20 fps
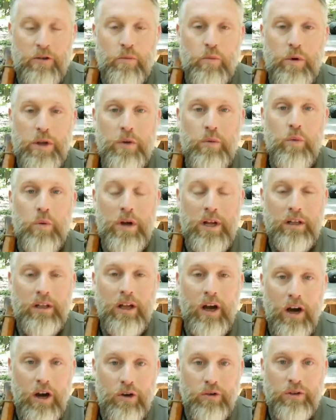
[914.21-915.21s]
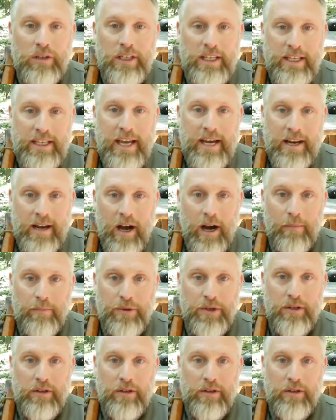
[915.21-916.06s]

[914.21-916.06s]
We will only get up